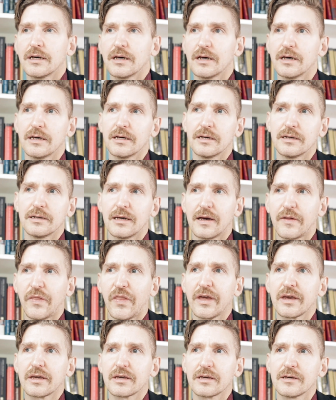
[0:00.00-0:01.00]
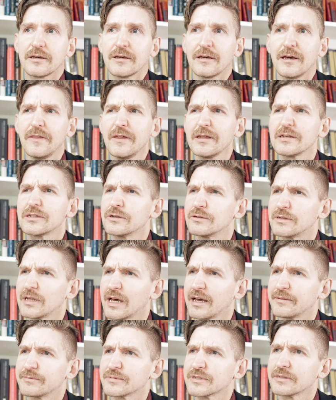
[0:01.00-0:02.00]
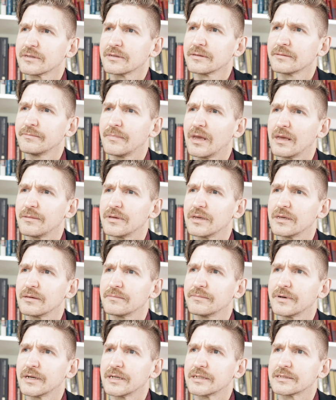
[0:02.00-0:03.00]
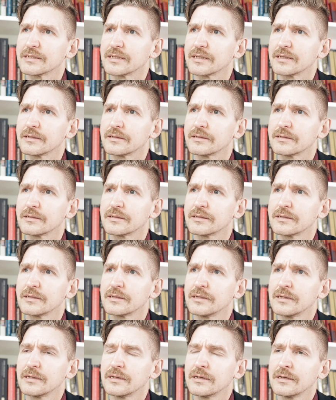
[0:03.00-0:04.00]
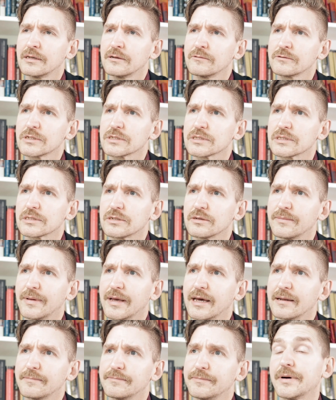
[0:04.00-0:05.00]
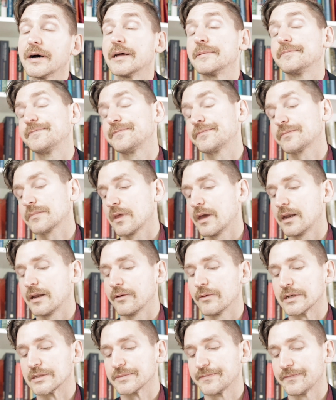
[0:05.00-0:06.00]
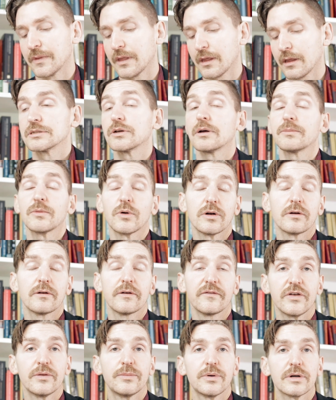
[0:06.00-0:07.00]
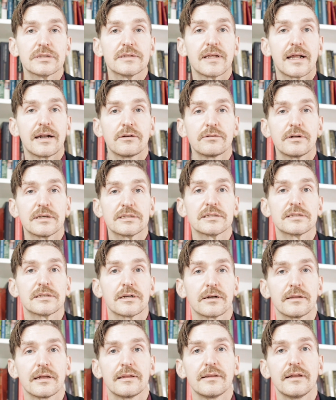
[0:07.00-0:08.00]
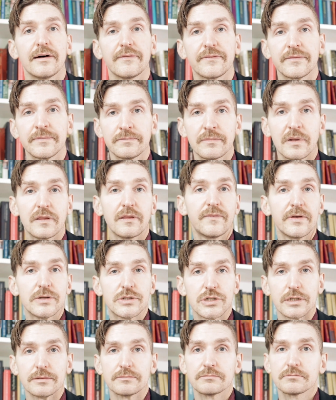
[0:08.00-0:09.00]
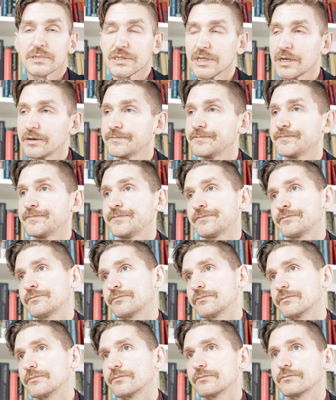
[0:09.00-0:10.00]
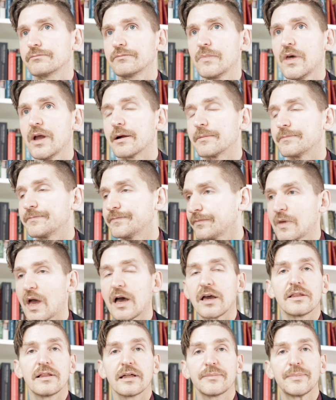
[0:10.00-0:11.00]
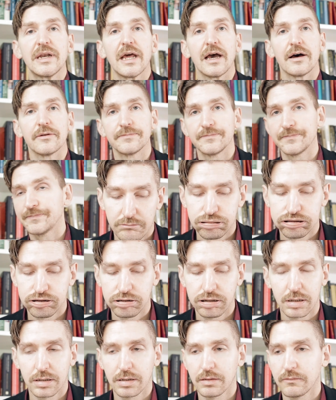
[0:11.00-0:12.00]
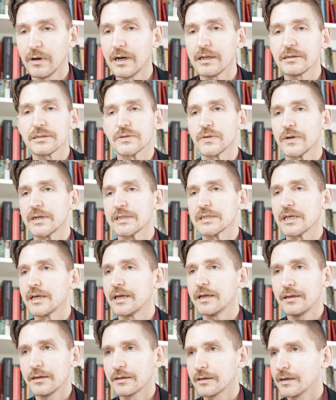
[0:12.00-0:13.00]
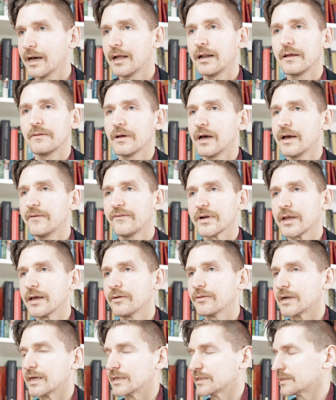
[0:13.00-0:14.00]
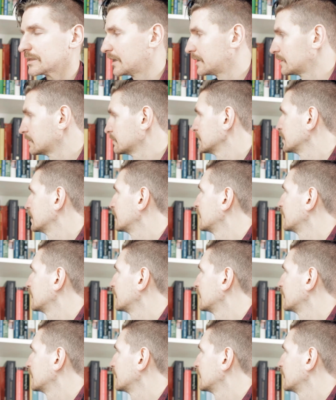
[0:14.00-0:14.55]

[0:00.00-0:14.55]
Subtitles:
I think two times, maybe, which isn't too bad. But anyways, so I'm going to review books that I don't necessarily love in the future. So there, how you like me now. What else do I say? I forget what I say.